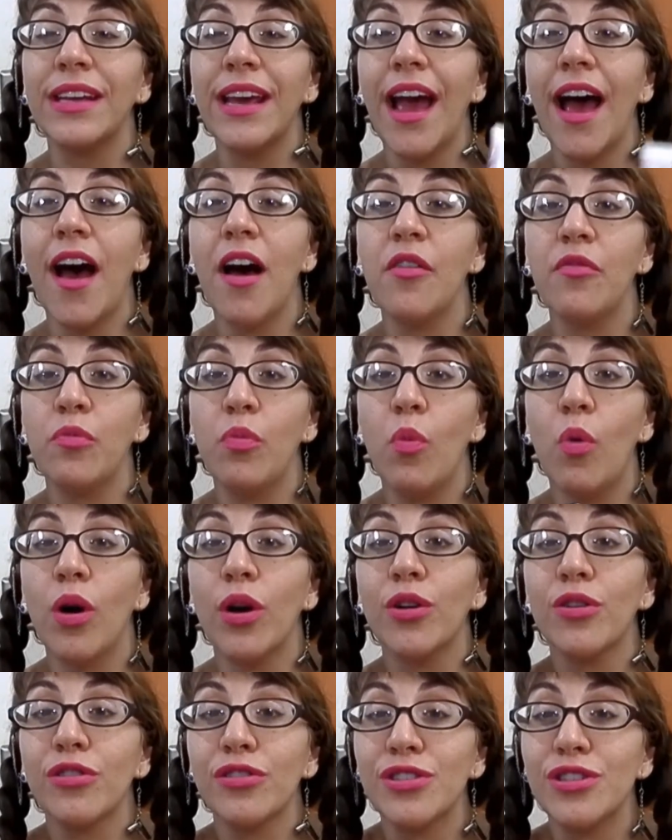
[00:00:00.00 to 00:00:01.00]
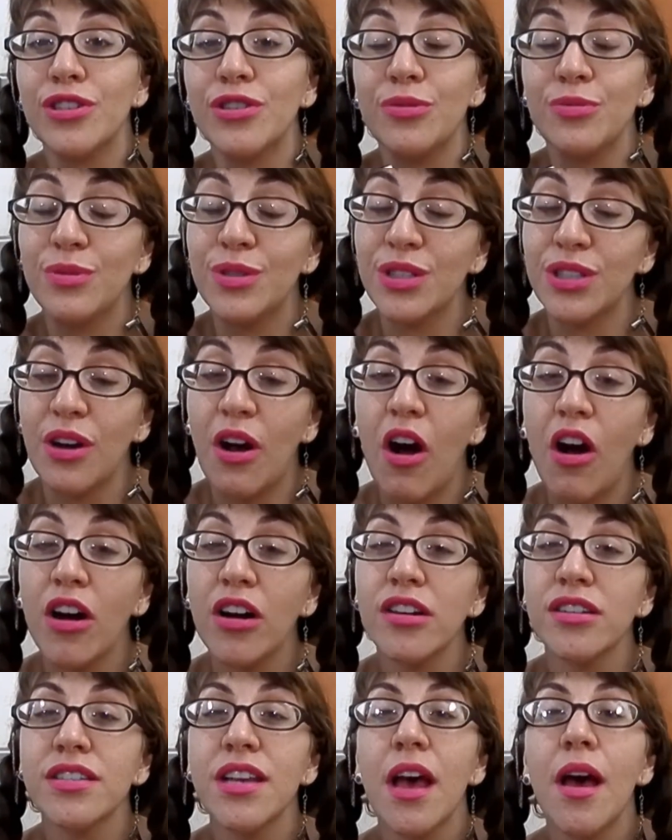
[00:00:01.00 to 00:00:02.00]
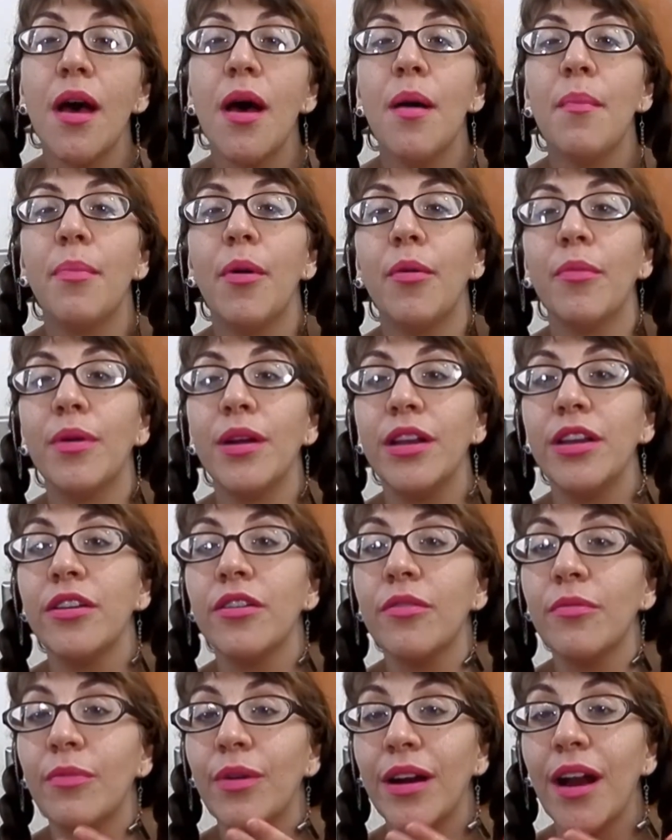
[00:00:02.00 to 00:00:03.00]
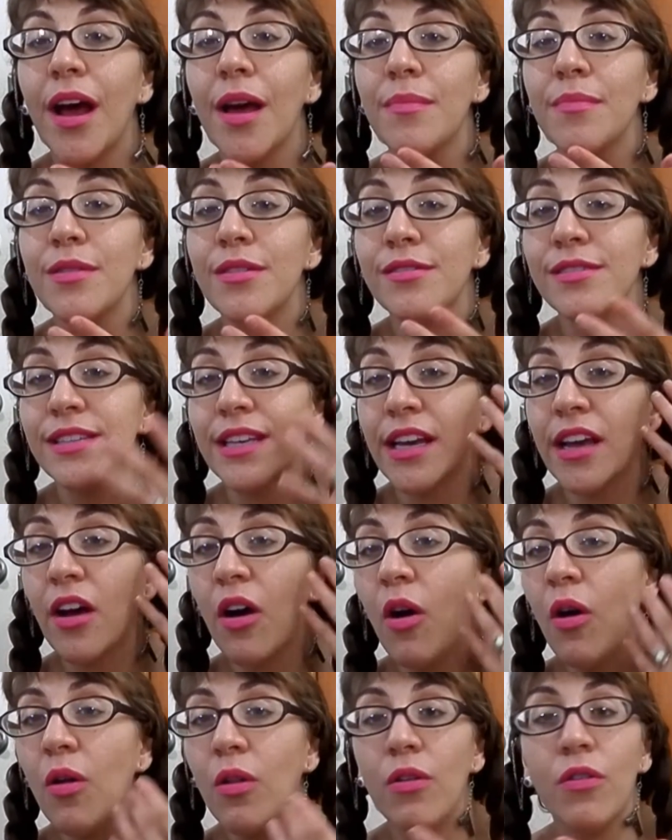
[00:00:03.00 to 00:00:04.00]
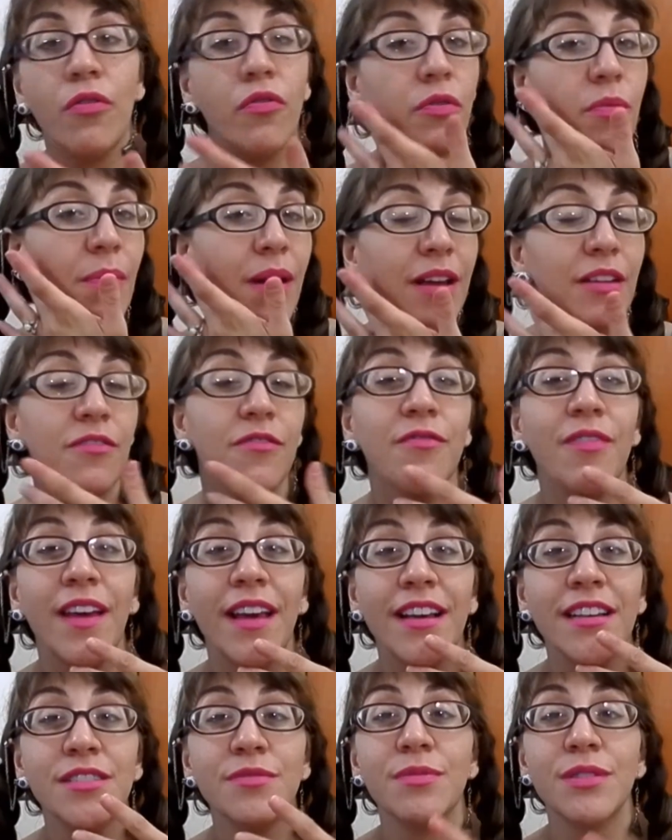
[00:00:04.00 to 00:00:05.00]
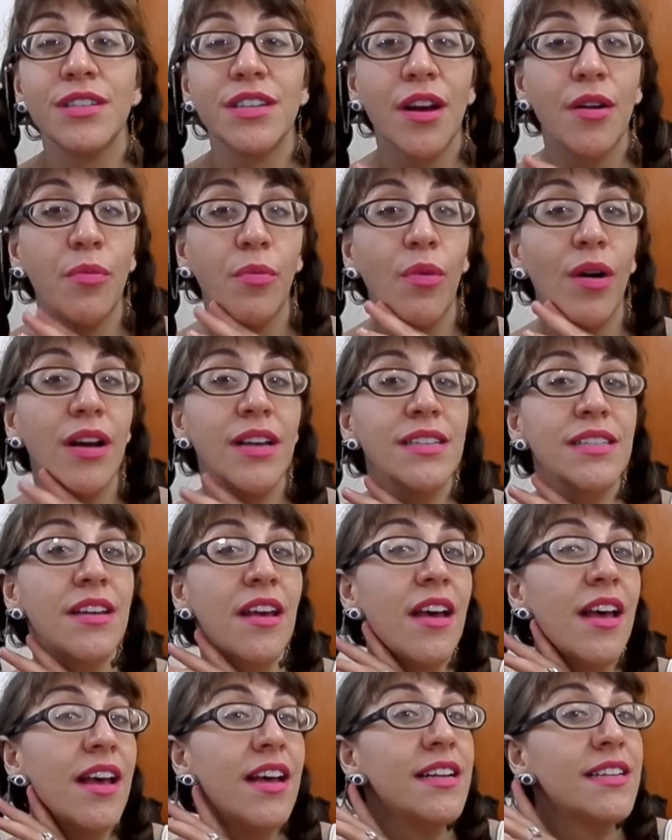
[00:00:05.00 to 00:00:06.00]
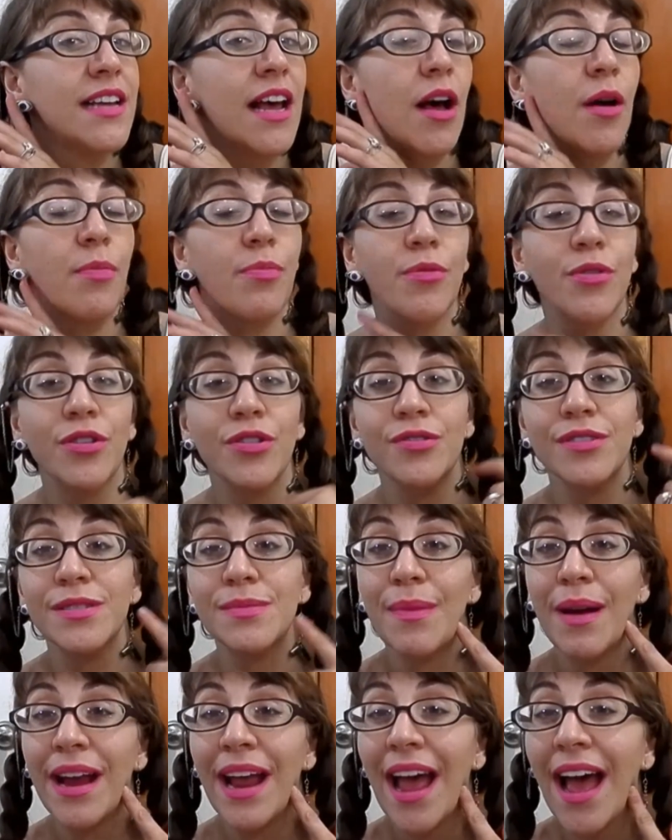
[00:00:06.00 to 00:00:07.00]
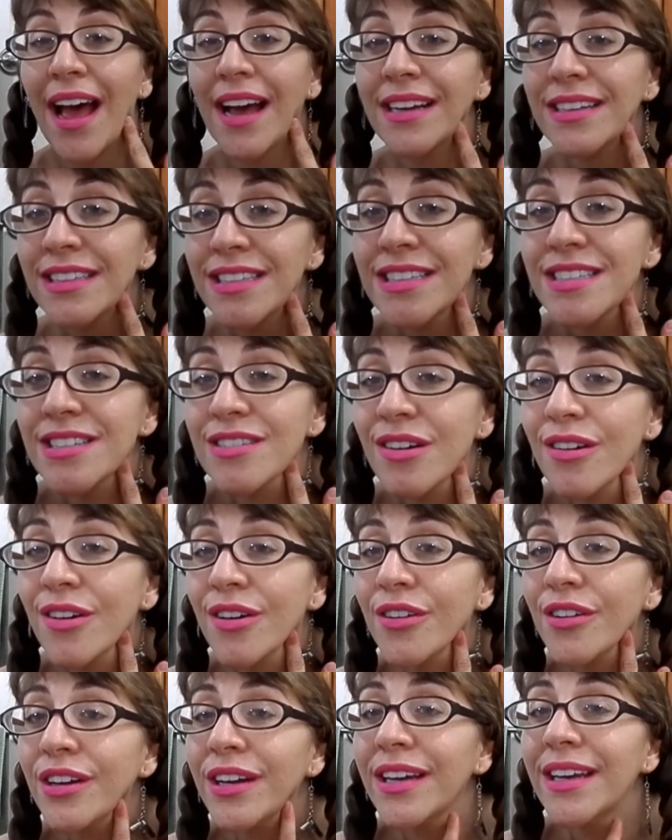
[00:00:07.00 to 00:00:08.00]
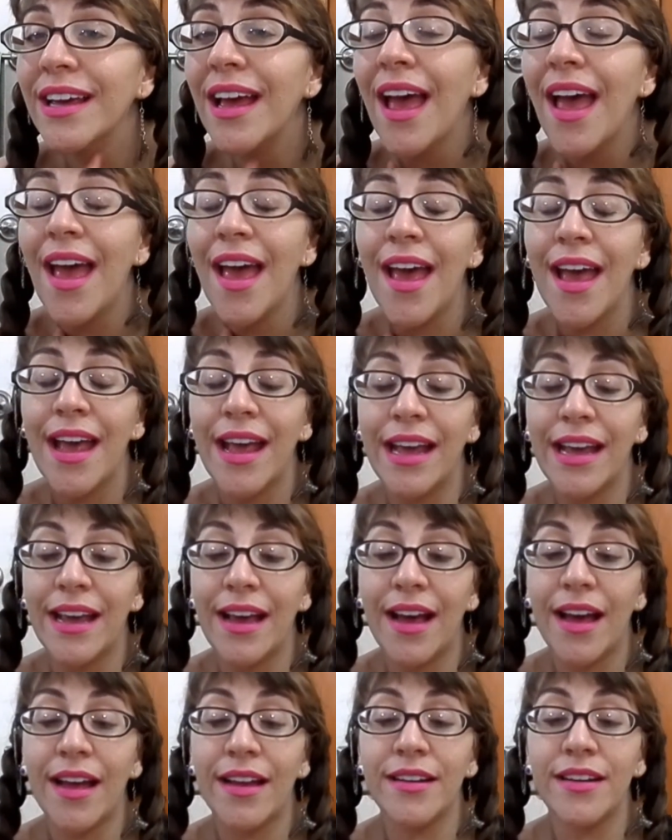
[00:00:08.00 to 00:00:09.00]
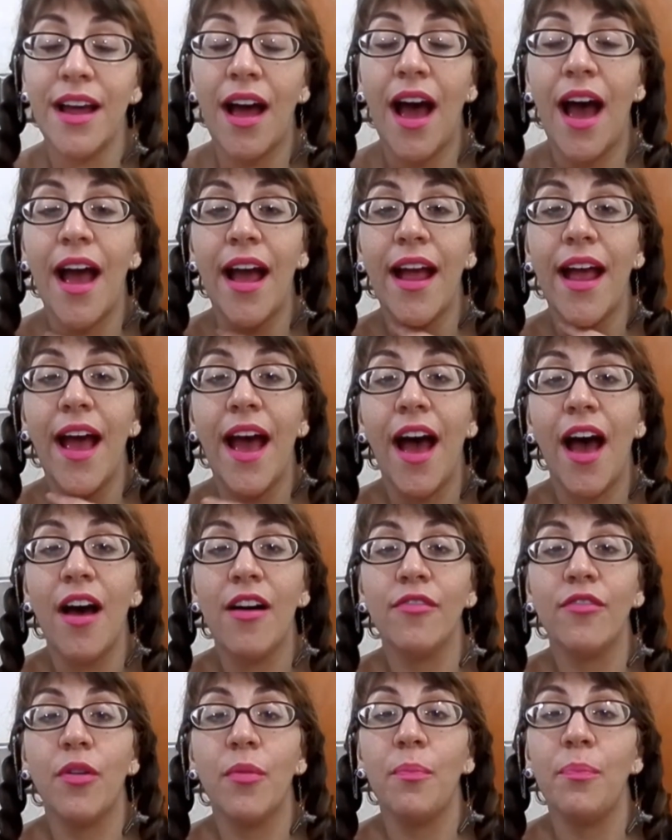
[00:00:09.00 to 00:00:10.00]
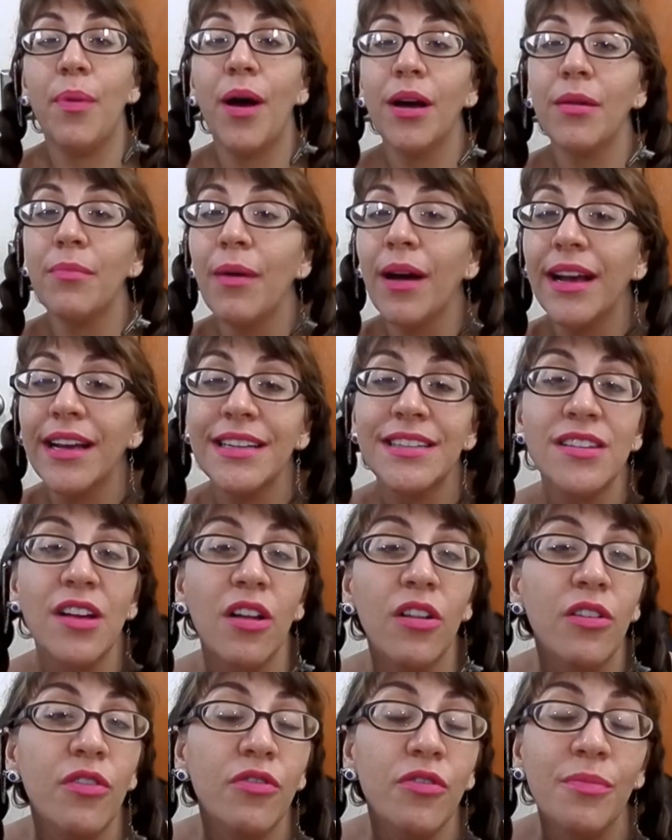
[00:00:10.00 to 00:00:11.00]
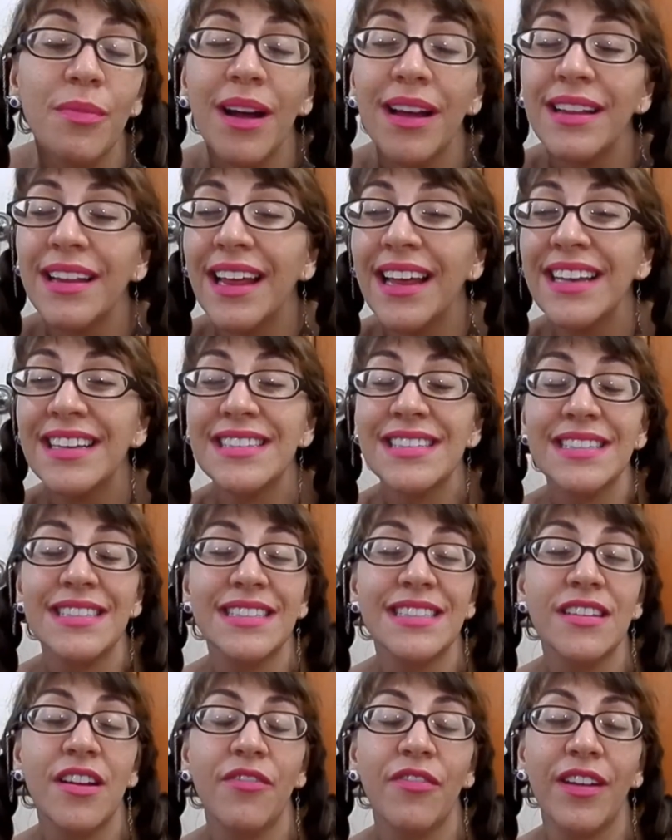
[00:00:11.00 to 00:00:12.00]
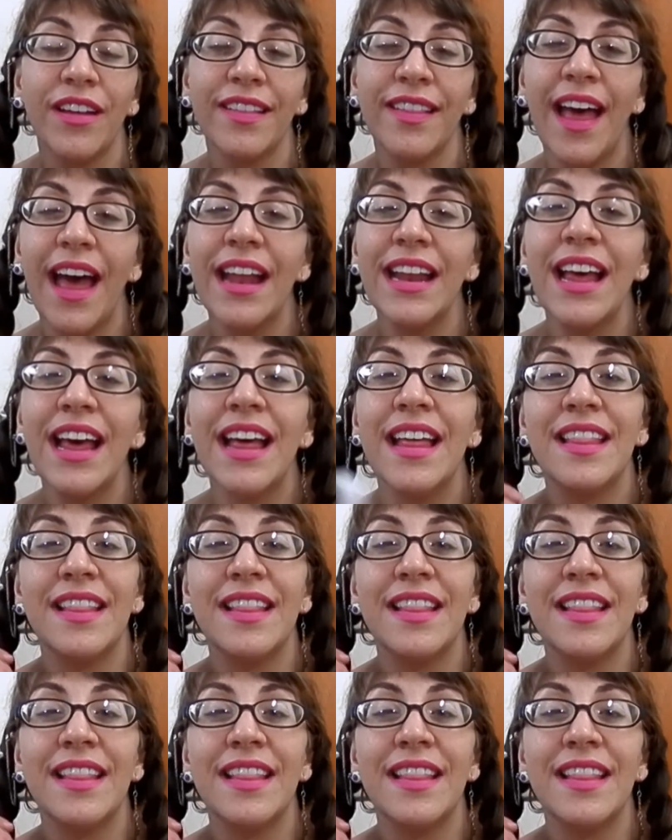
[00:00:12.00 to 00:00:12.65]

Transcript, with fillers: have one or two scars, but when you when I'm using it all over my face, which I was to help reduce my acne scarring and I have bug bites all over my legs and stuff like that.